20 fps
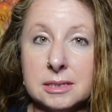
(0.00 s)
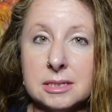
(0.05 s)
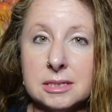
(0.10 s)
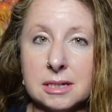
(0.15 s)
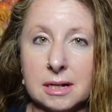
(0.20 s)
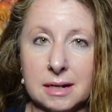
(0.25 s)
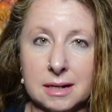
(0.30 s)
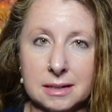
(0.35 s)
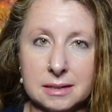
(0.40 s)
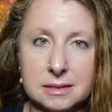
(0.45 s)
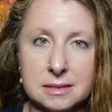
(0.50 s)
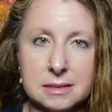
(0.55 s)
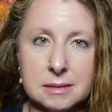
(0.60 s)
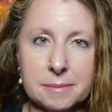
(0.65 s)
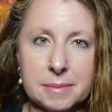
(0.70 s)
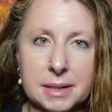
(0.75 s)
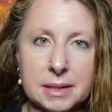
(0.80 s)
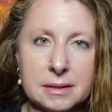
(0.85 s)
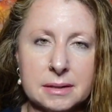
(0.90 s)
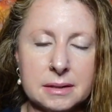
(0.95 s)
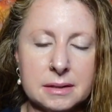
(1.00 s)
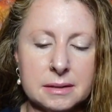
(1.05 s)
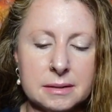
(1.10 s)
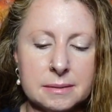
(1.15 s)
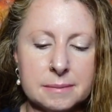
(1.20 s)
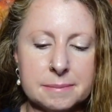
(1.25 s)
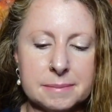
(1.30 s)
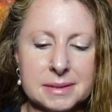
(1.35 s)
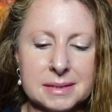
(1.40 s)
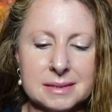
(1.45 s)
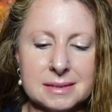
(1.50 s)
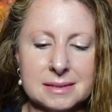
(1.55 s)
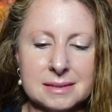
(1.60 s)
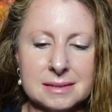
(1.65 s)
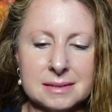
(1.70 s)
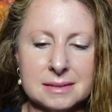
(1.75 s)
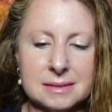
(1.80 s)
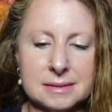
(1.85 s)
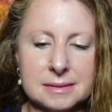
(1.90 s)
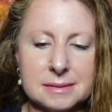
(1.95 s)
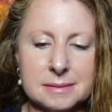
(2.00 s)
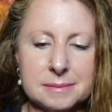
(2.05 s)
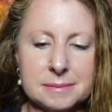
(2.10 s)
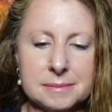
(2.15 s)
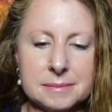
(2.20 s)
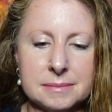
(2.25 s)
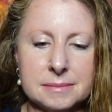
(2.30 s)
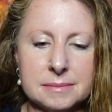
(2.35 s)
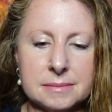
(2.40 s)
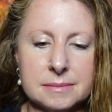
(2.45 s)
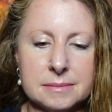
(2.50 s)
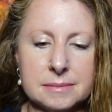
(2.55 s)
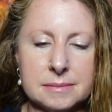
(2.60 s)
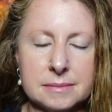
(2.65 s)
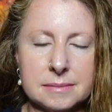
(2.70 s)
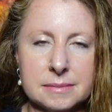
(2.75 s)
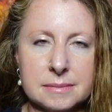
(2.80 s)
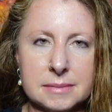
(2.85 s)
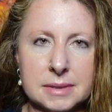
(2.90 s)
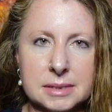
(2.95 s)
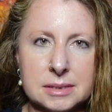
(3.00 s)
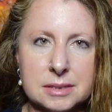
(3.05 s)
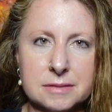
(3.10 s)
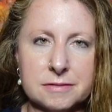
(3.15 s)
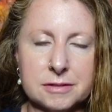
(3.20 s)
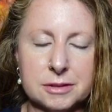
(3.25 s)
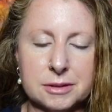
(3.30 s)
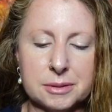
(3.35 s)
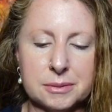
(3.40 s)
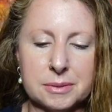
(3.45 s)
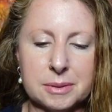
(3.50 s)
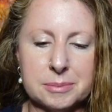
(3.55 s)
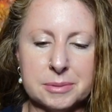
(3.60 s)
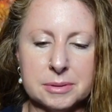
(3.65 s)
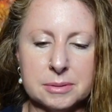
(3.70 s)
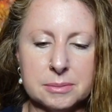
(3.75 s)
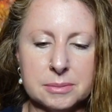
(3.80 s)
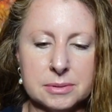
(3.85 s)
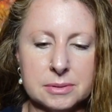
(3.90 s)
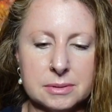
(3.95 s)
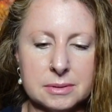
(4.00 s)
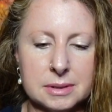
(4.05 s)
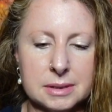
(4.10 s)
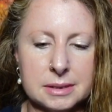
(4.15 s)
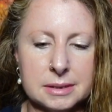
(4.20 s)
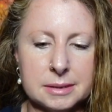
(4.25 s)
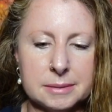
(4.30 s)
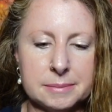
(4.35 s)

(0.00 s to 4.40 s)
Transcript: tons about it, but that's very reputable.